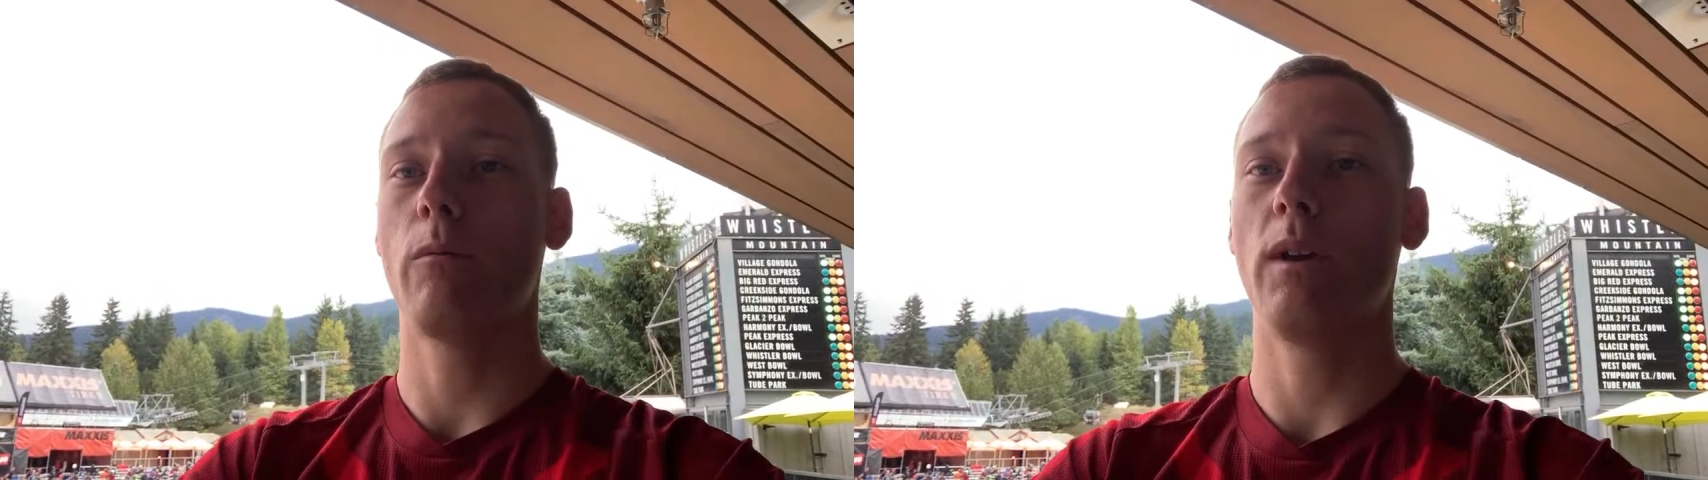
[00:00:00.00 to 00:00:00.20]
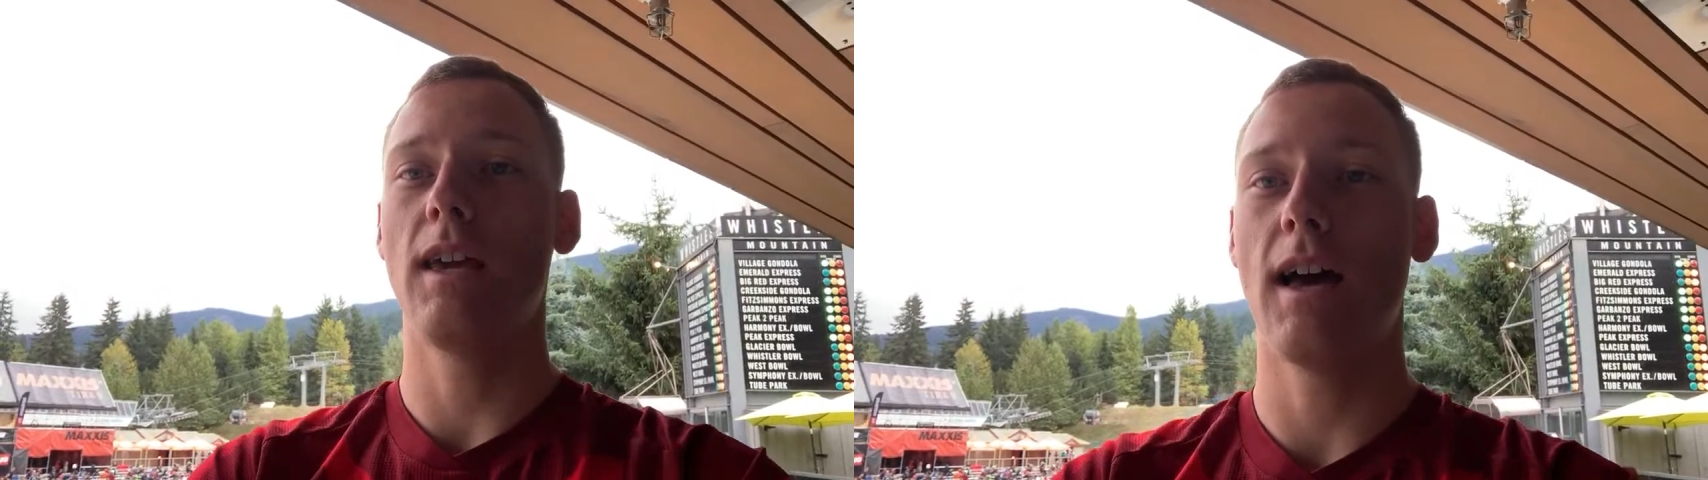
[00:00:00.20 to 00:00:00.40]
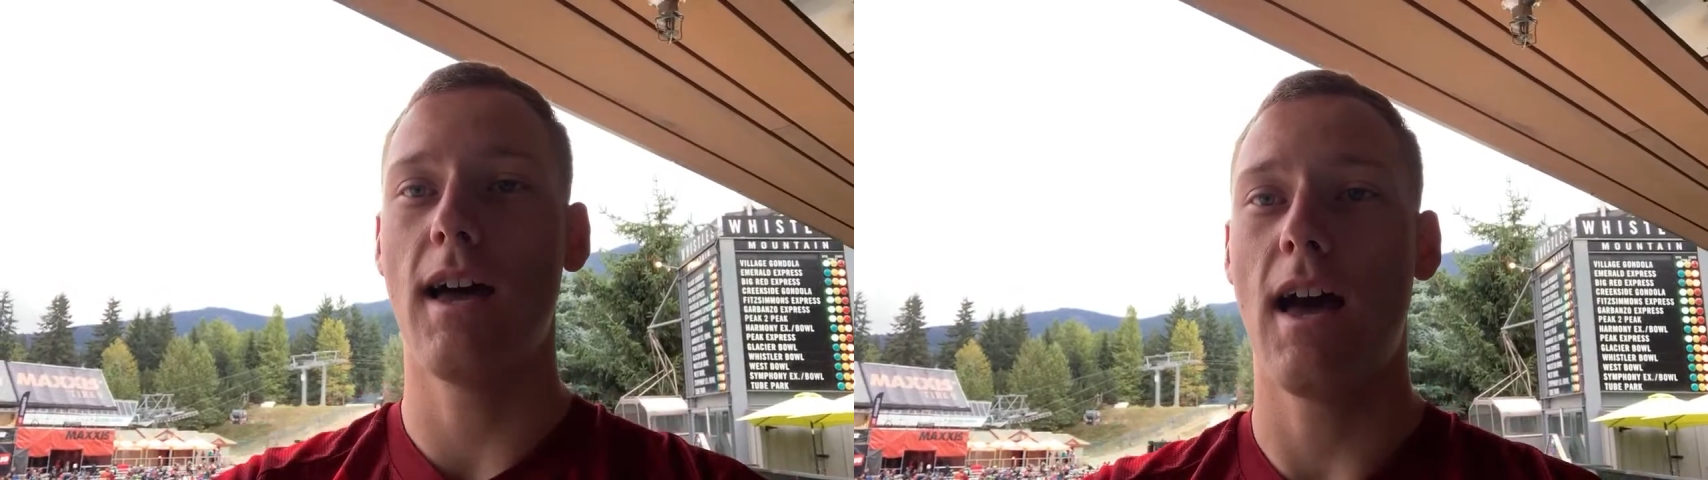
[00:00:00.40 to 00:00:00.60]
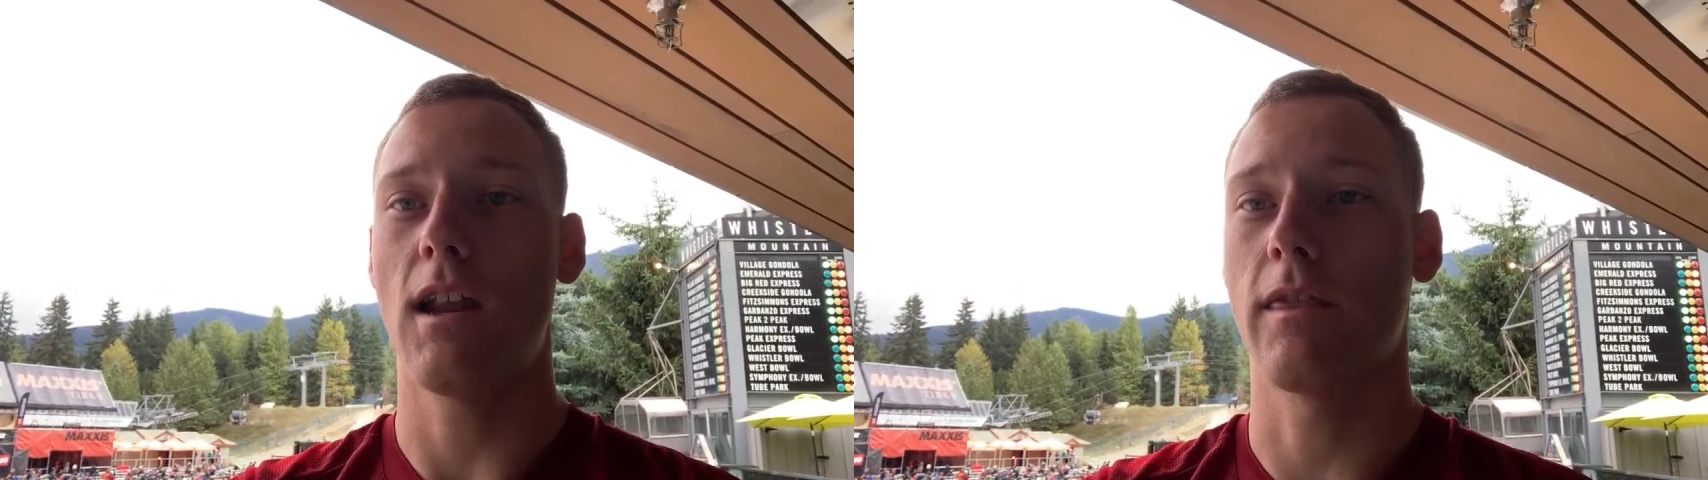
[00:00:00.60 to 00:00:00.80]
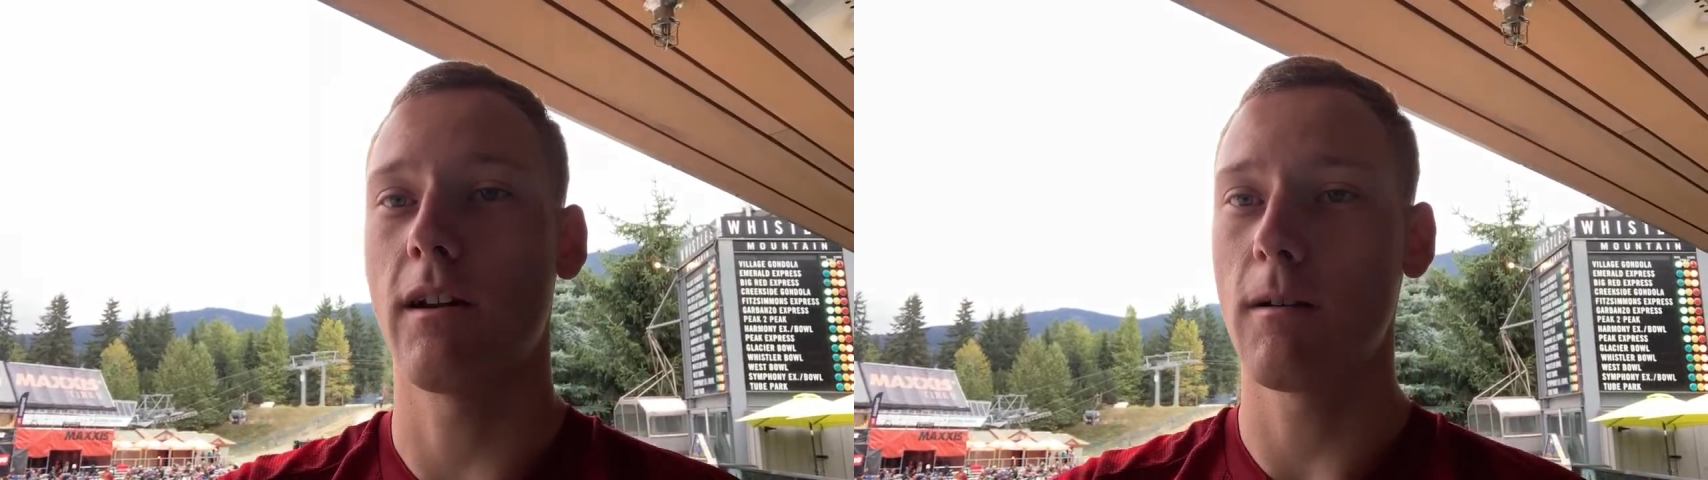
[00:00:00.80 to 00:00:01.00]
We had
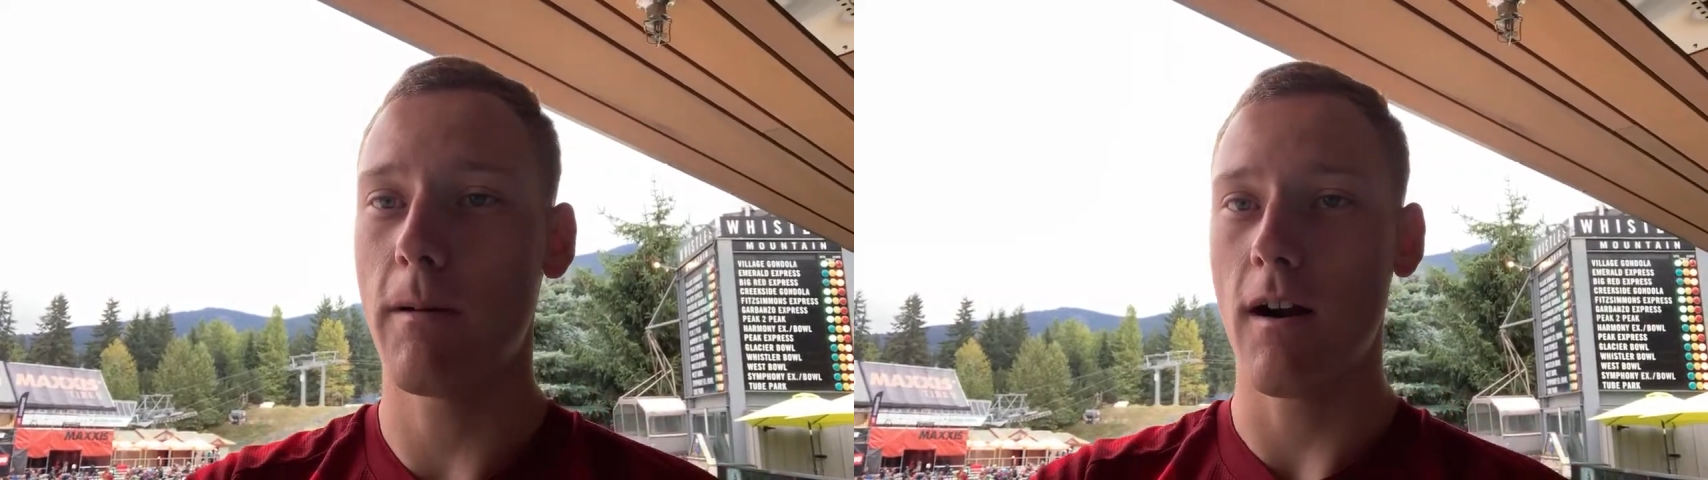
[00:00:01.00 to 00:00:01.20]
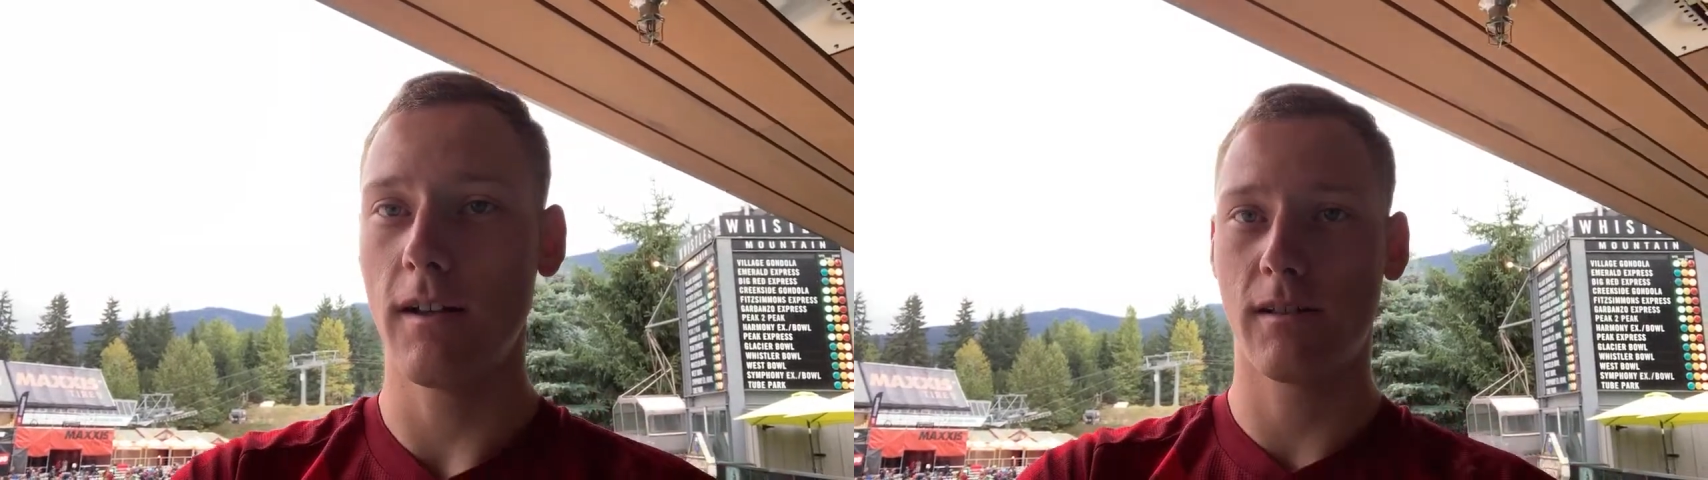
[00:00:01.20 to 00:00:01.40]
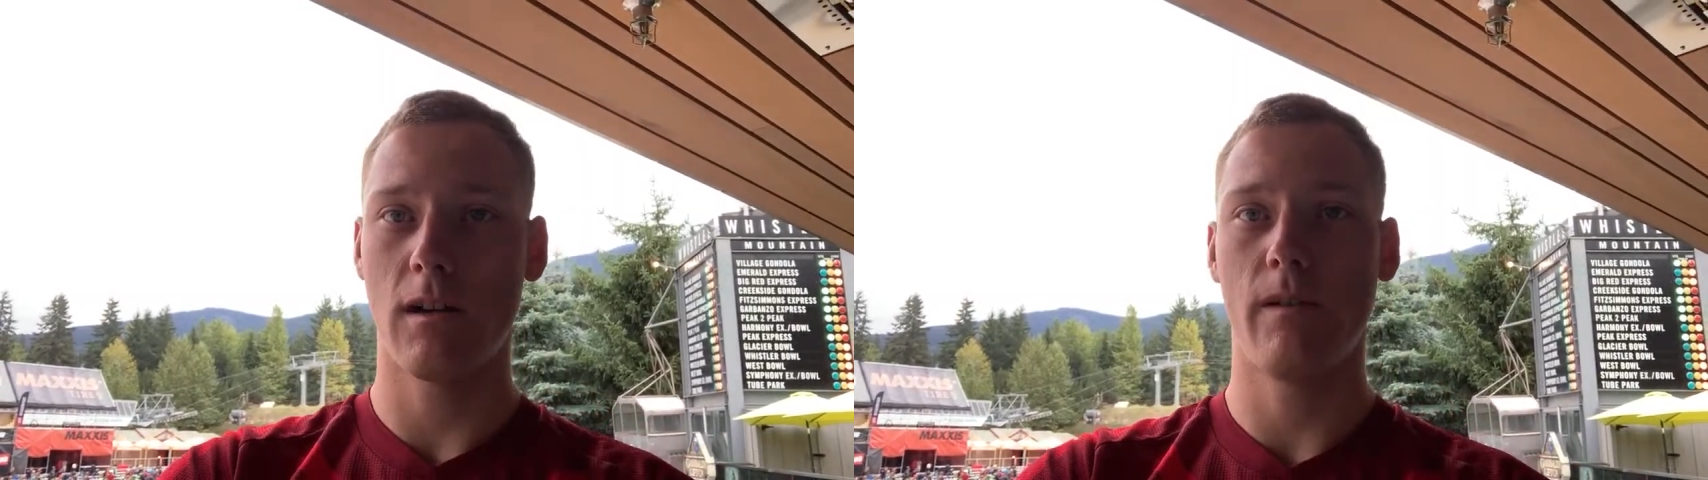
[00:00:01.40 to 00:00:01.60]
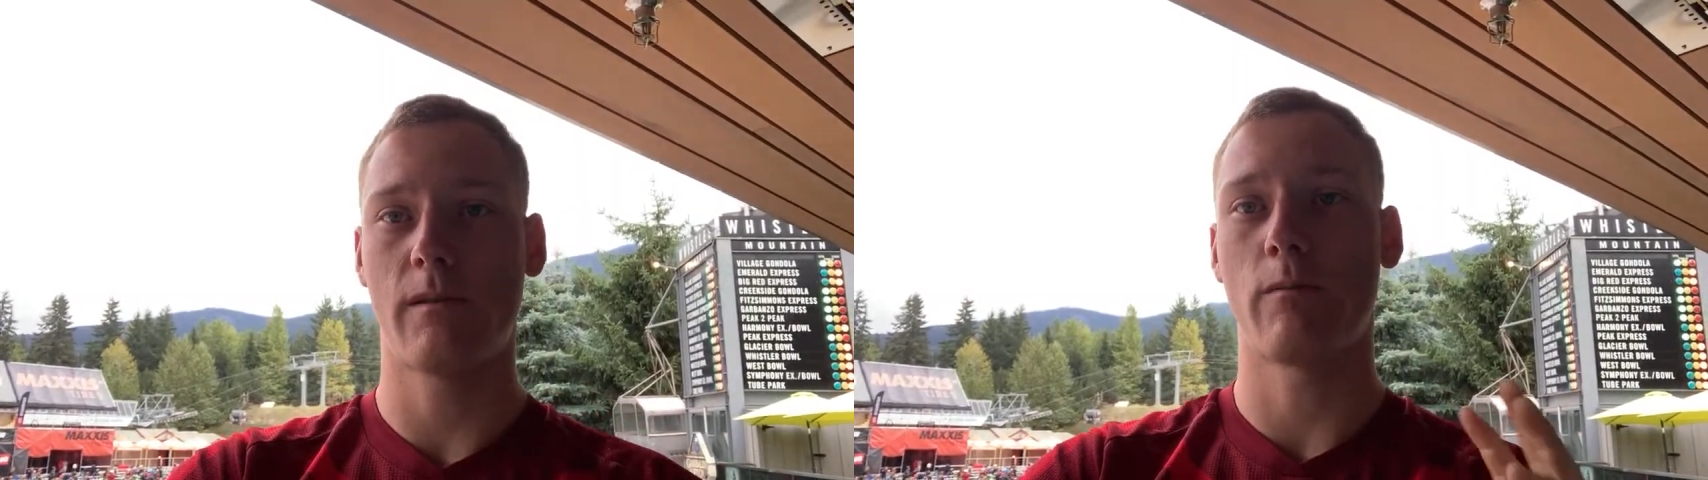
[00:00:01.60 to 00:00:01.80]
a third-party service